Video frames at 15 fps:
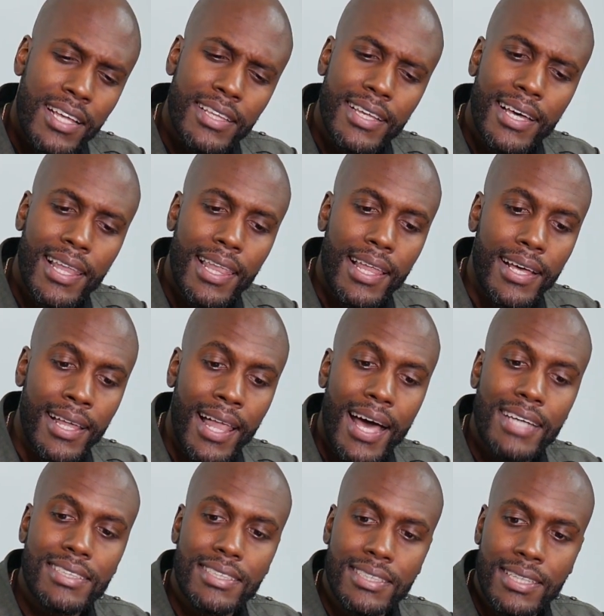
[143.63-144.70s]
the
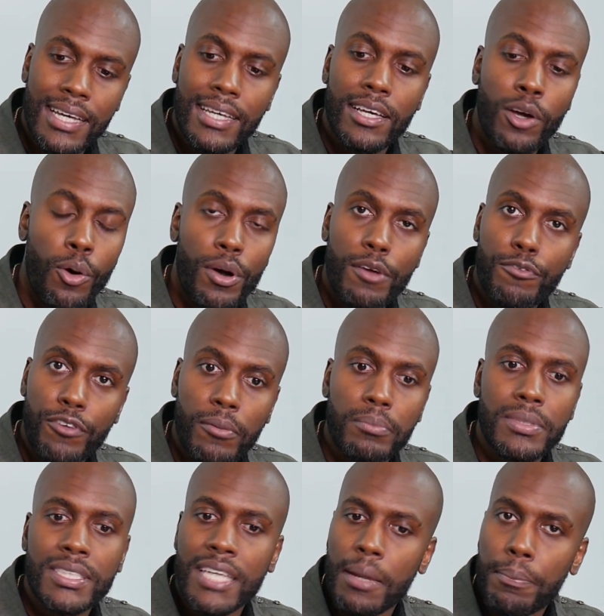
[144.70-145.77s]
glass is going
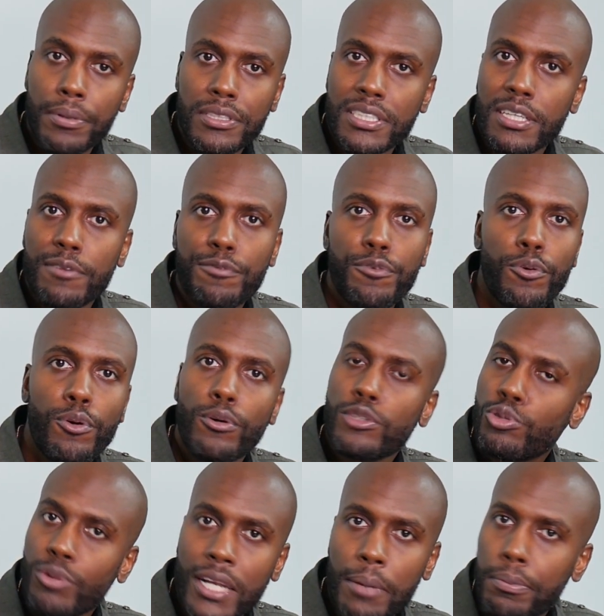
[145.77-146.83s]
from 10% full,
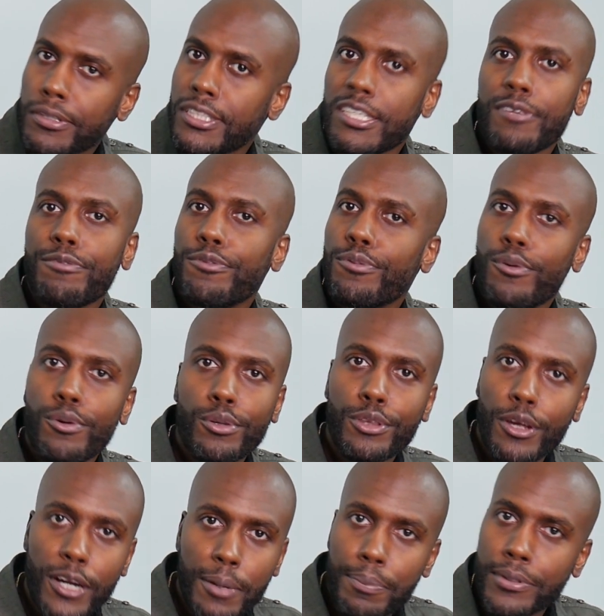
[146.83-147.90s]
20% full,
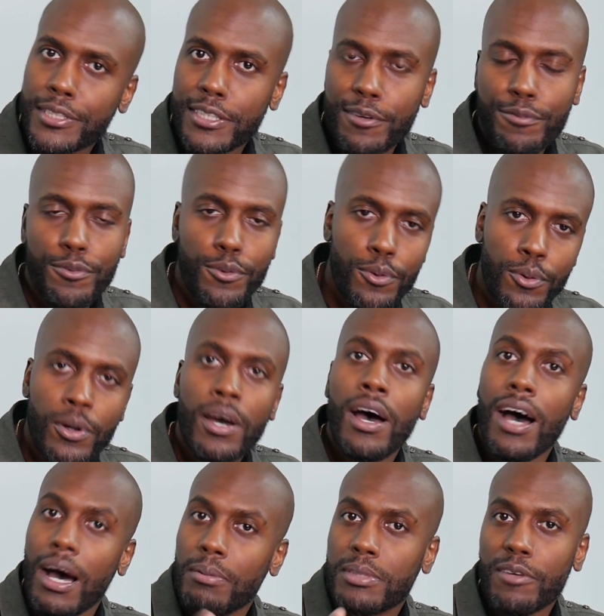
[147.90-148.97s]
30% full,
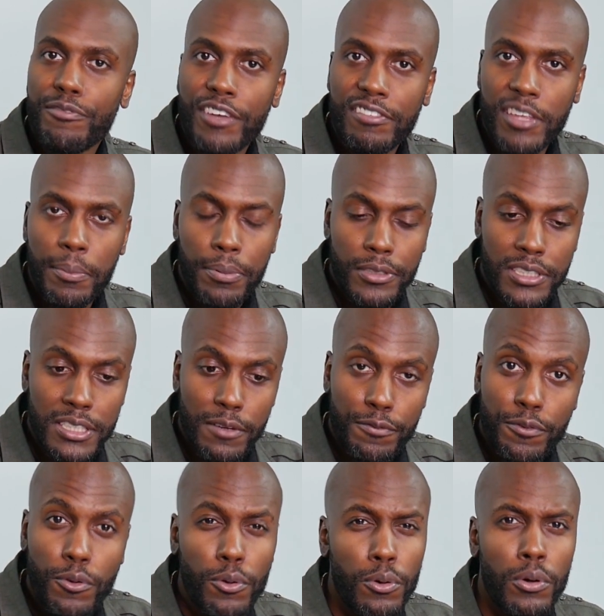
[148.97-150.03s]
up to 50%
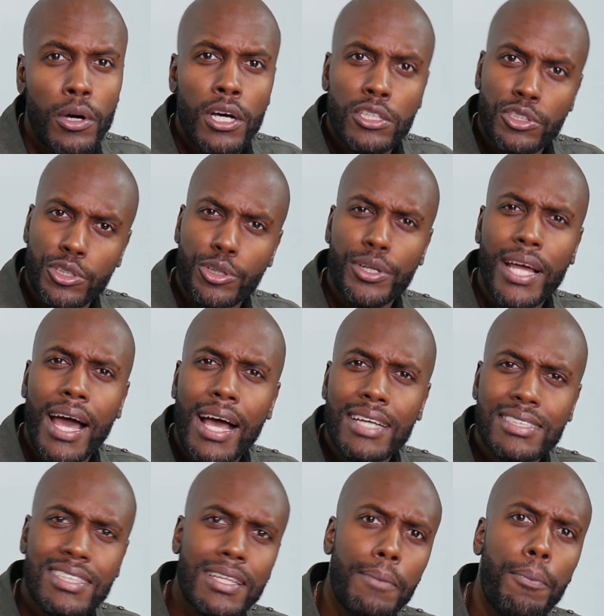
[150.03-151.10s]
full. So you're
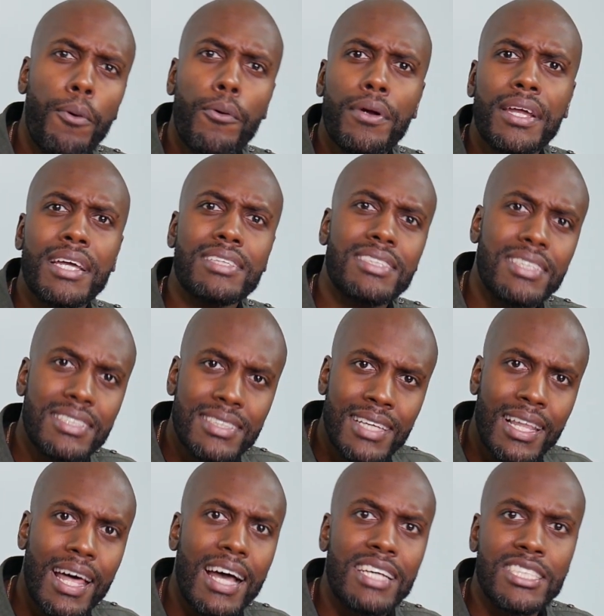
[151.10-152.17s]
constantly pouring into this
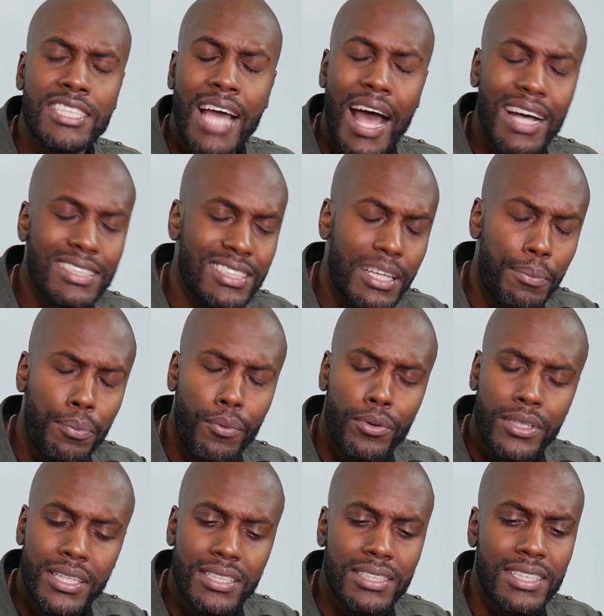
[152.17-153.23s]
glass, constantly
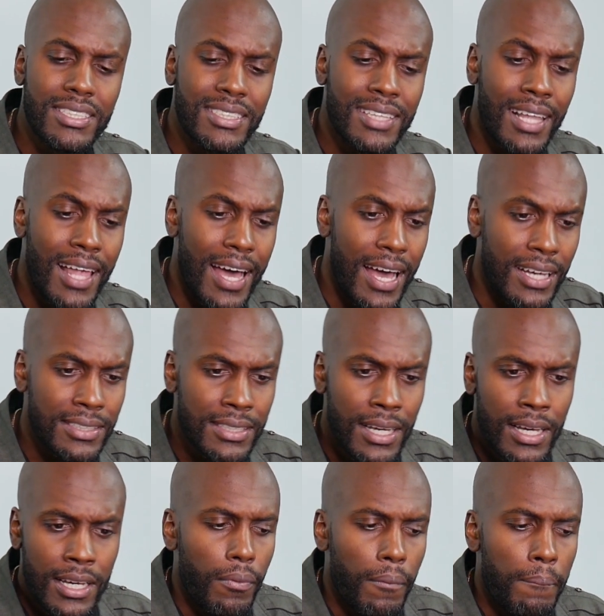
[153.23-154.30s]
pouring into this glass.
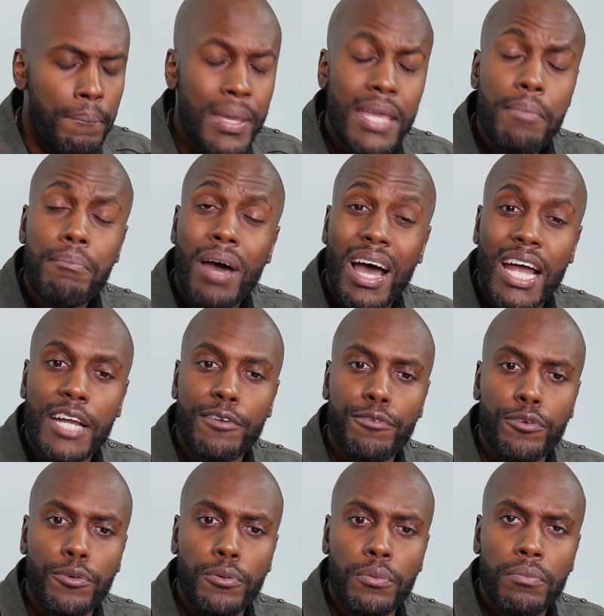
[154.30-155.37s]
Be
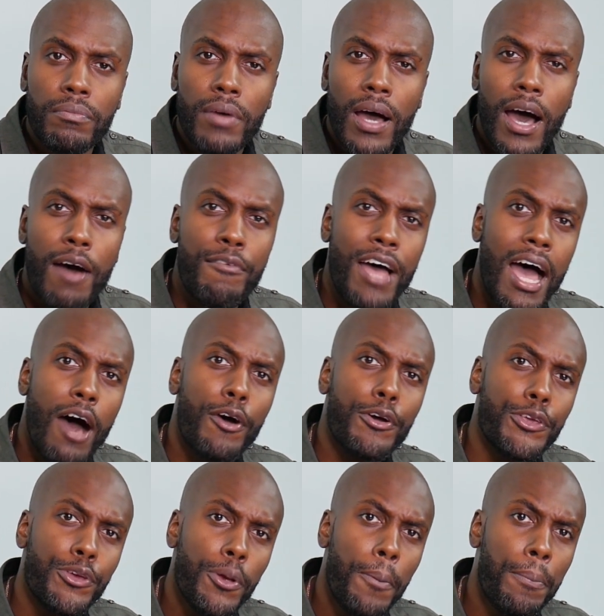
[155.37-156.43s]
mindful of how
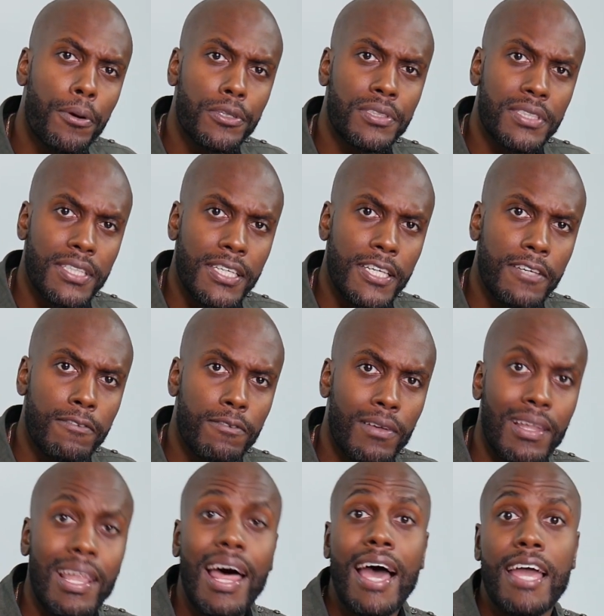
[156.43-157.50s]
you perceive
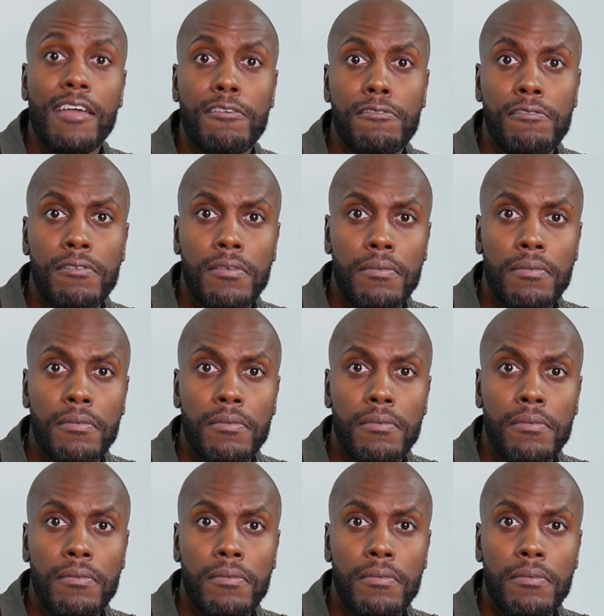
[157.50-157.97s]
life